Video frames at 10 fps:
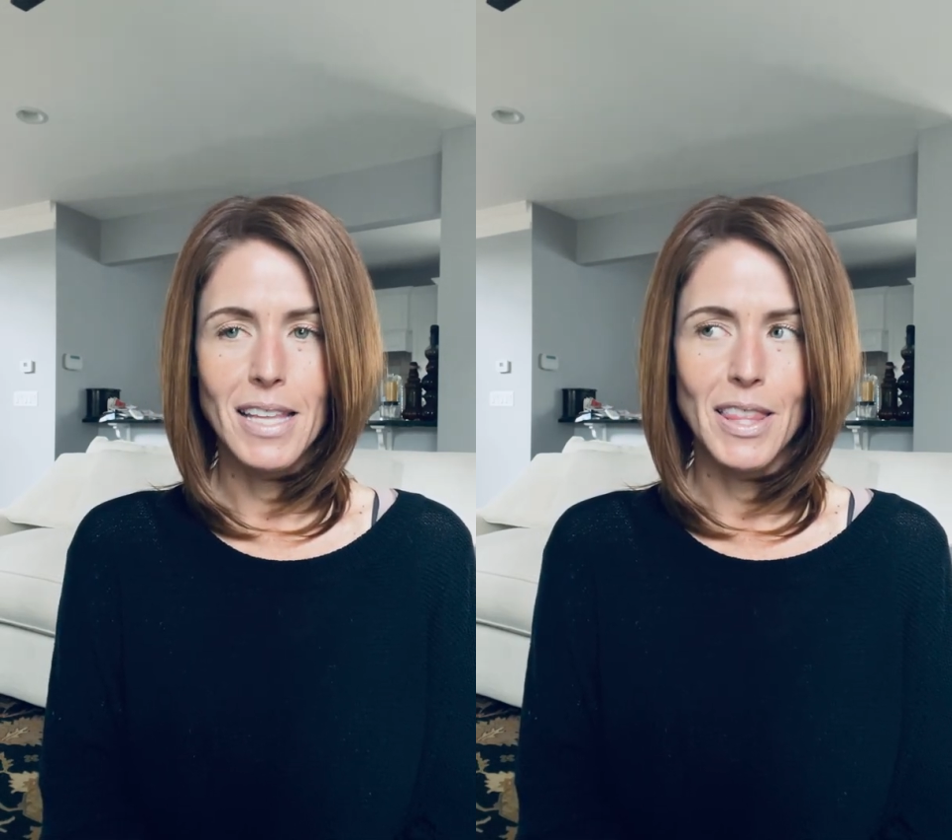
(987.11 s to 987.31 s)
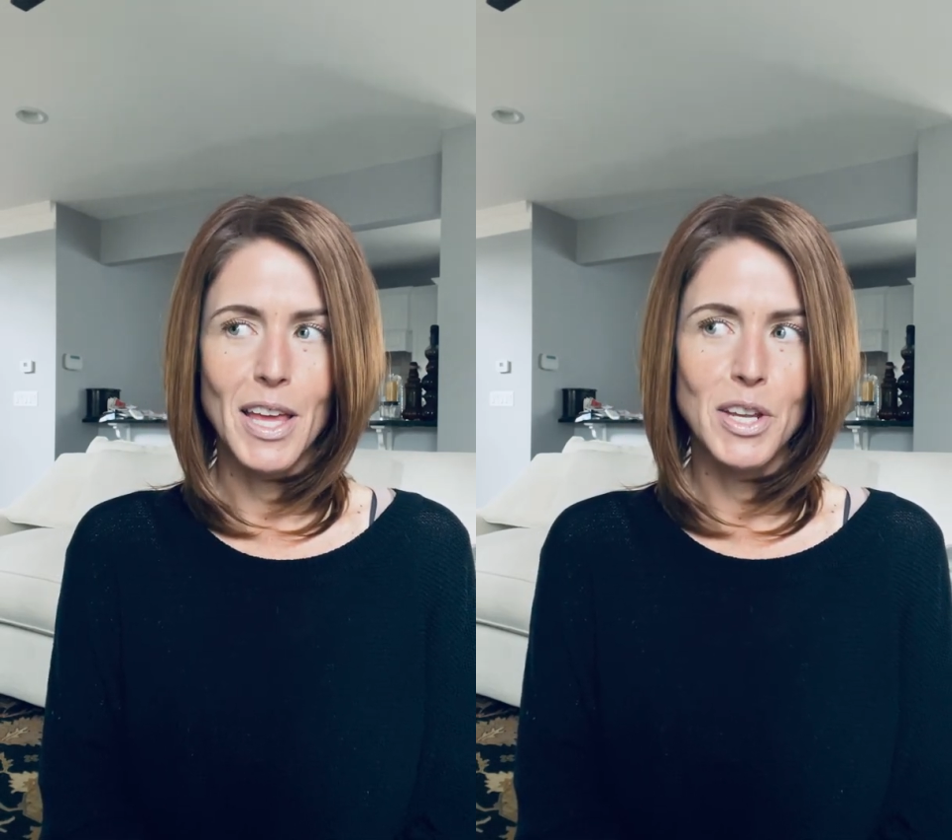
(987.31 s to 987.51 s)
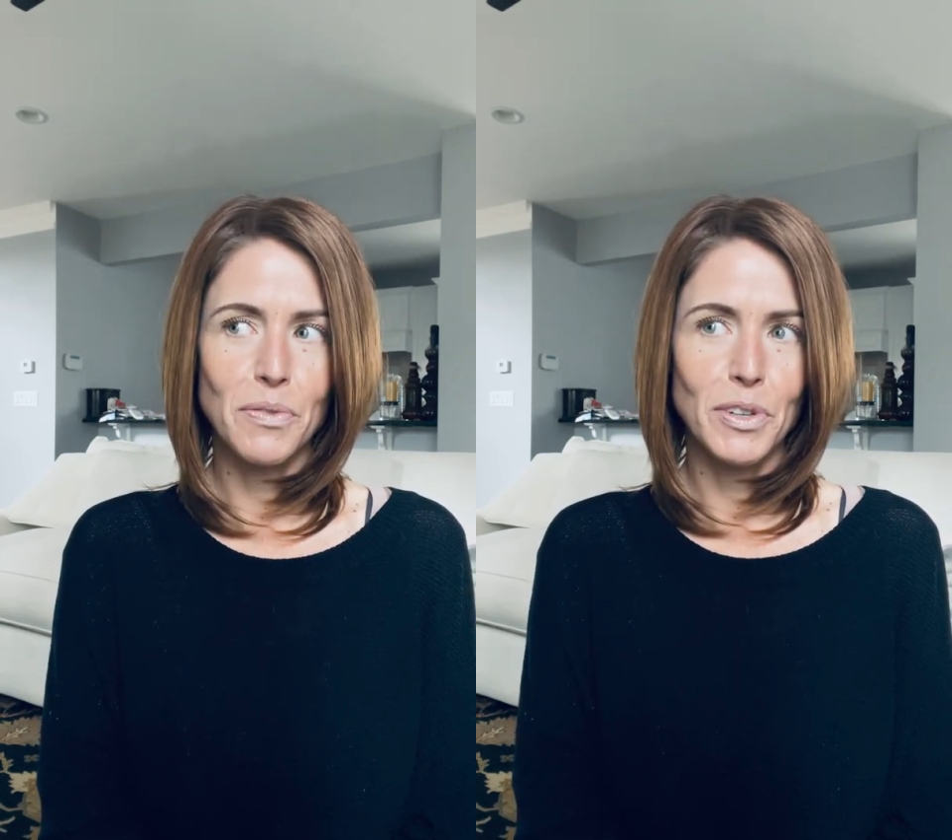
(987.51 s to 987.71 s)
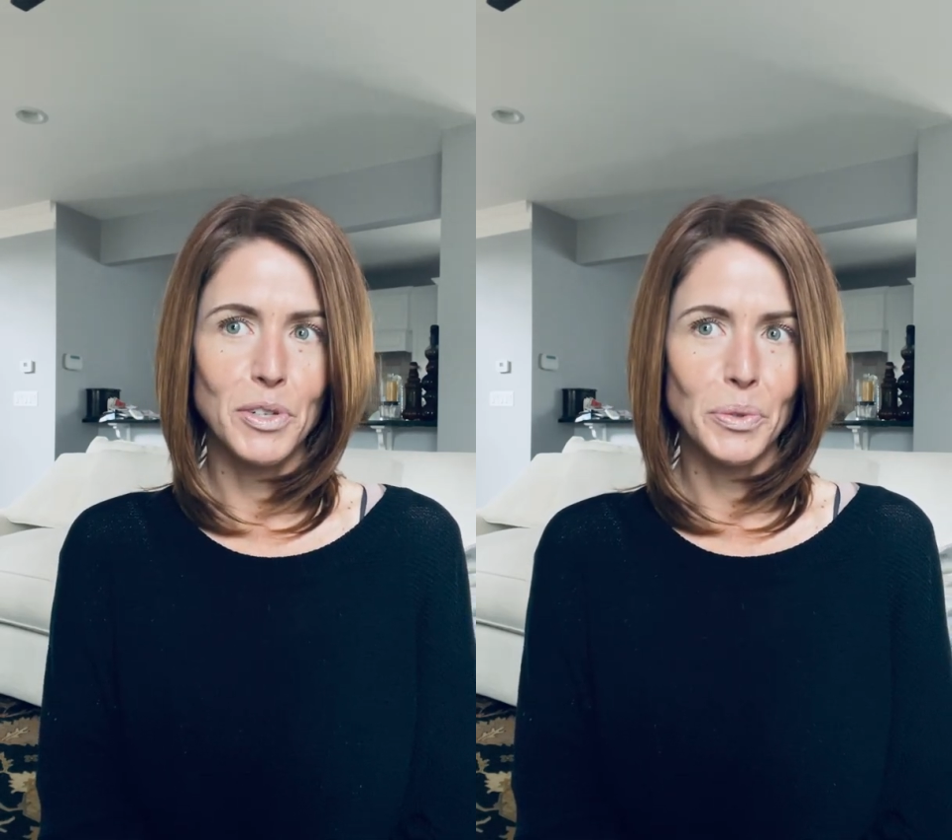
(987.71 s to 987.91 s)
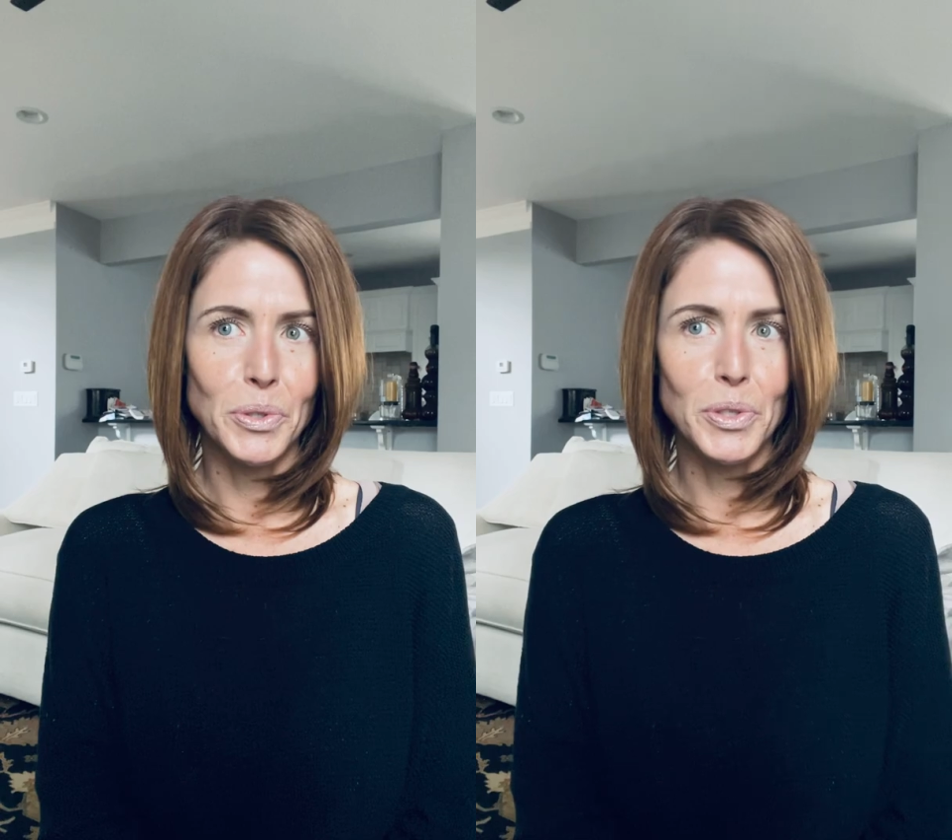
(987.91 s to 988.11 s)
that the
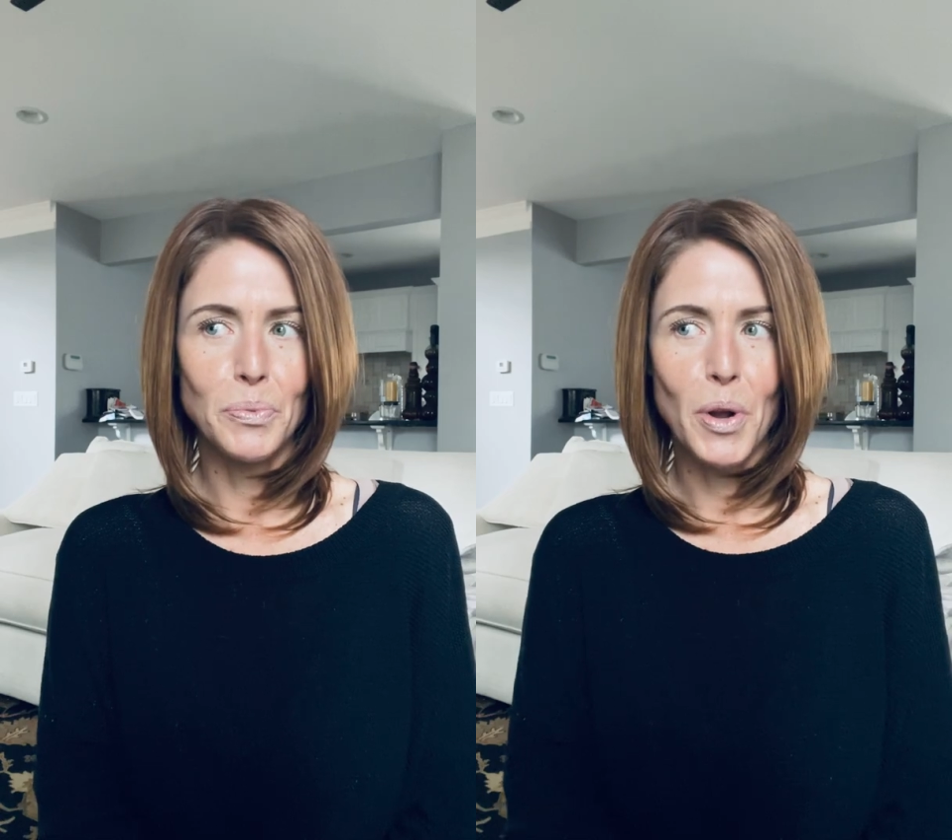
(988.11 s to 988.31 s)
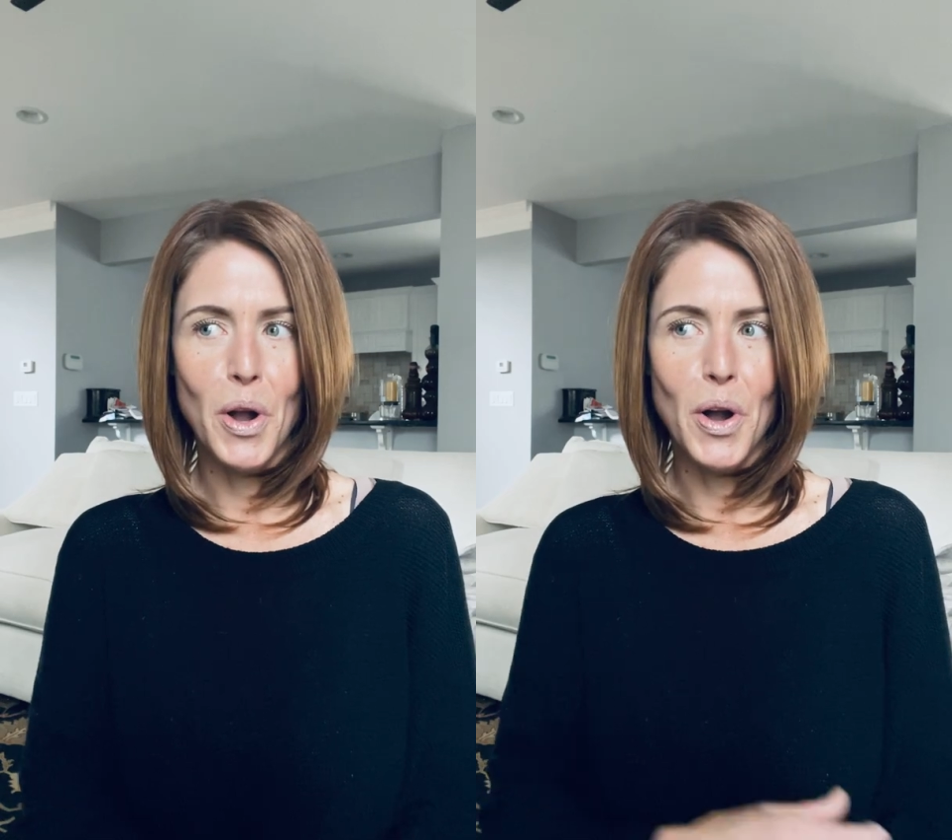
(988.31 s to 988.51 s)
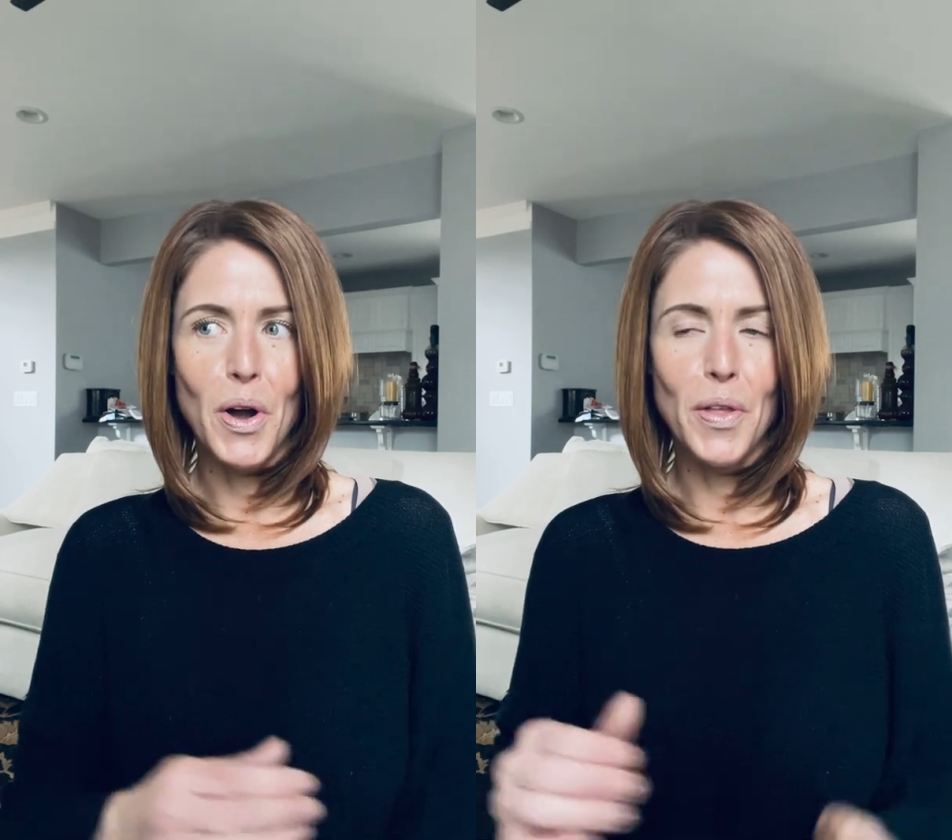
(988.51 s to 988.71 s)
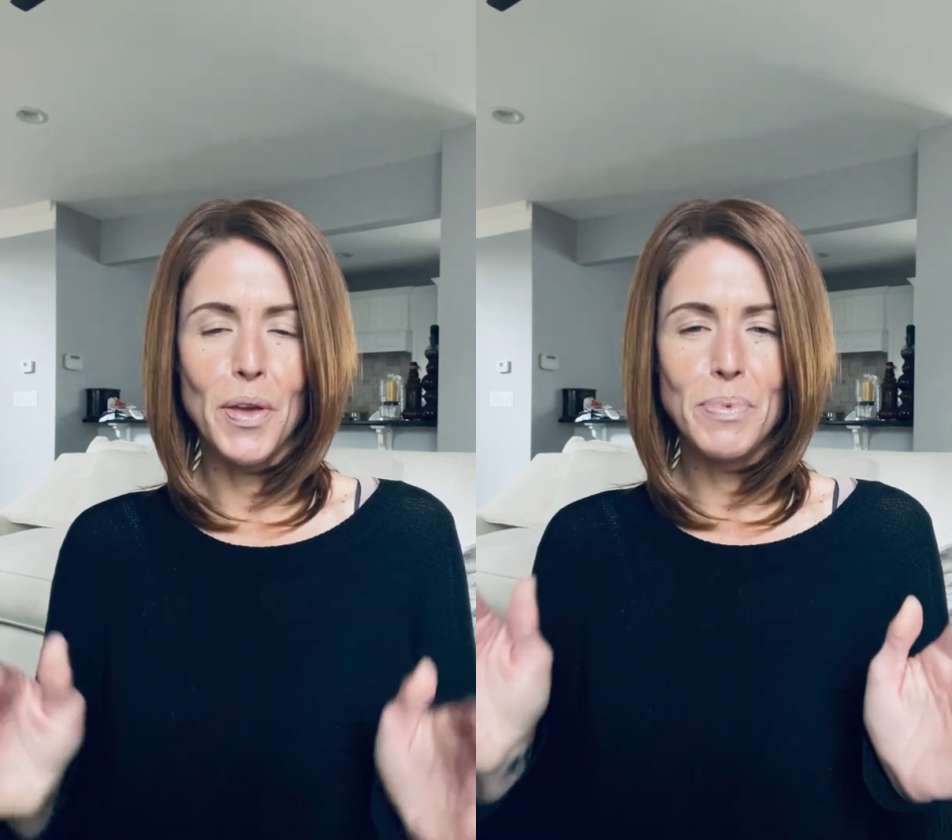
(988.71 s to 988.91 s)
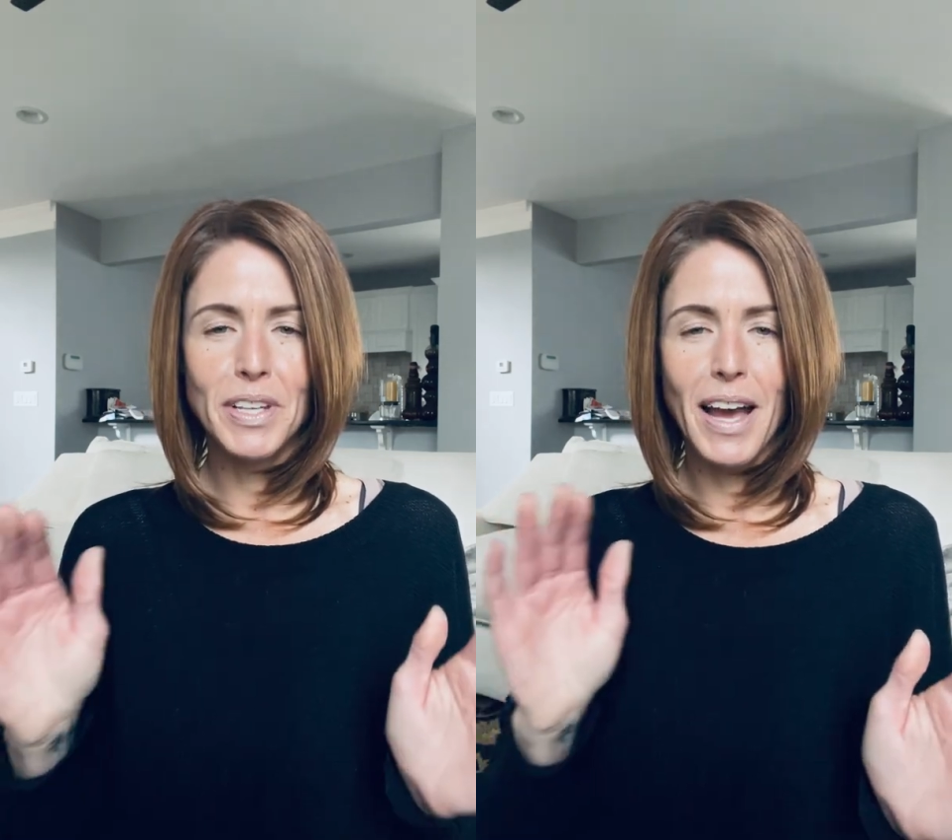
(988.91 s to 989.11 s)
individuals they
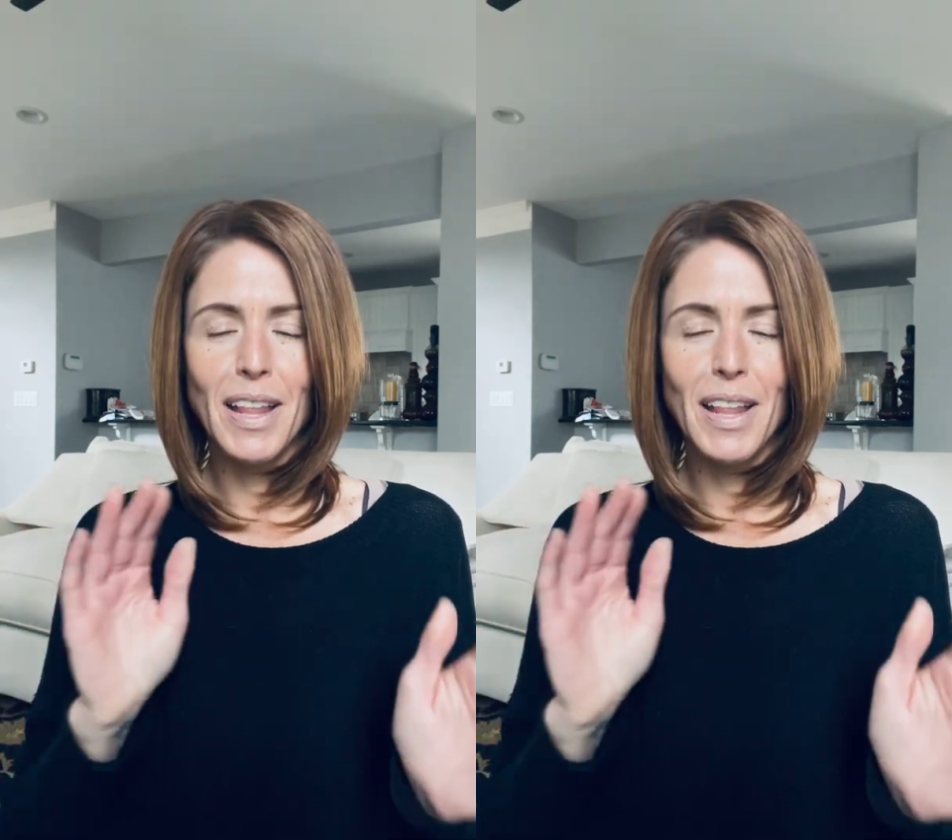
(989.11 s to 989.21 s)
was kind